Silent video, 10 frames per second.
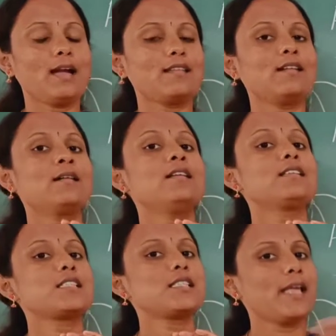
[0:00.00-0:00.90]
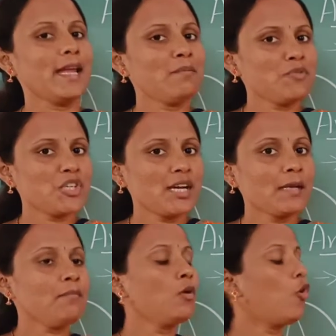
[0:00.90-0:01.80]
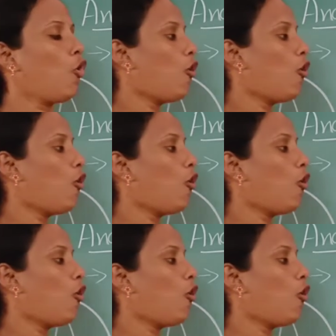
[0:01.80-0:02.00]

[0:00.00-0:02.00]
At the same time,